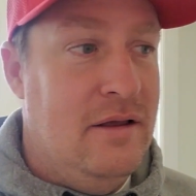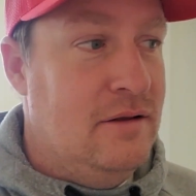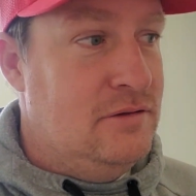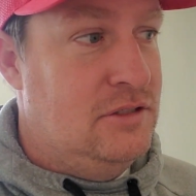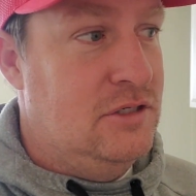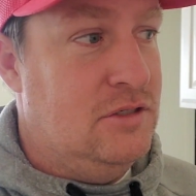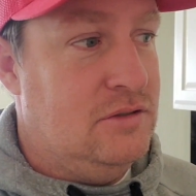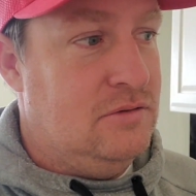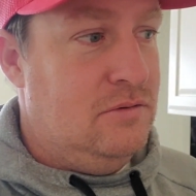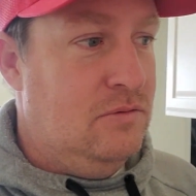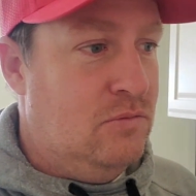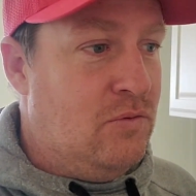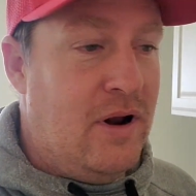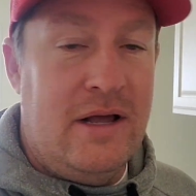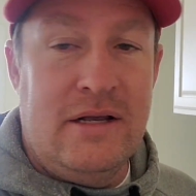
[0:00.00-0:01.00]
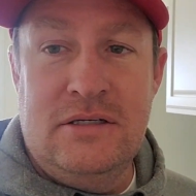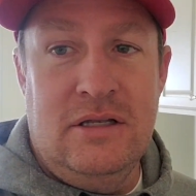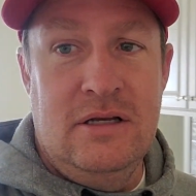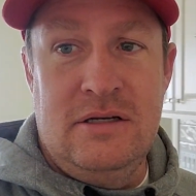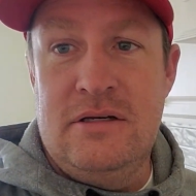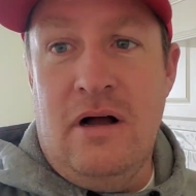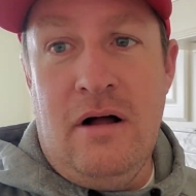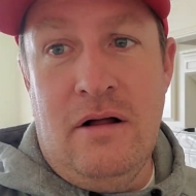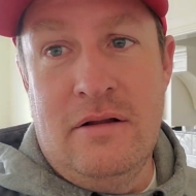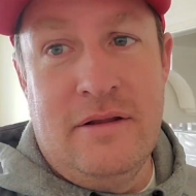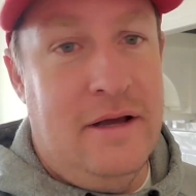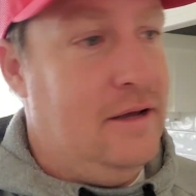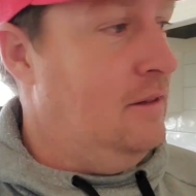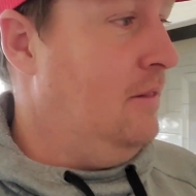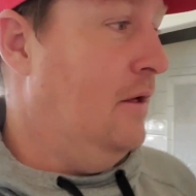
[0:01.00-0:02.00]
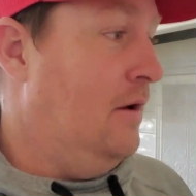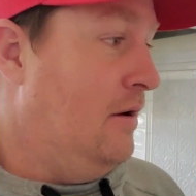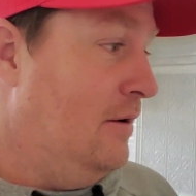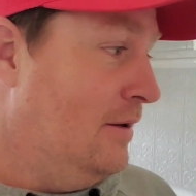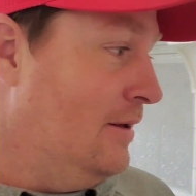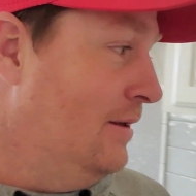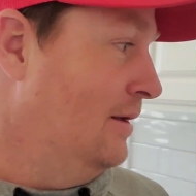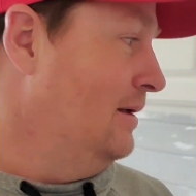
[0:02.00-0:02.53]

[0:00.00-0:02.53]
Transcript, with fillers: just restless all night long.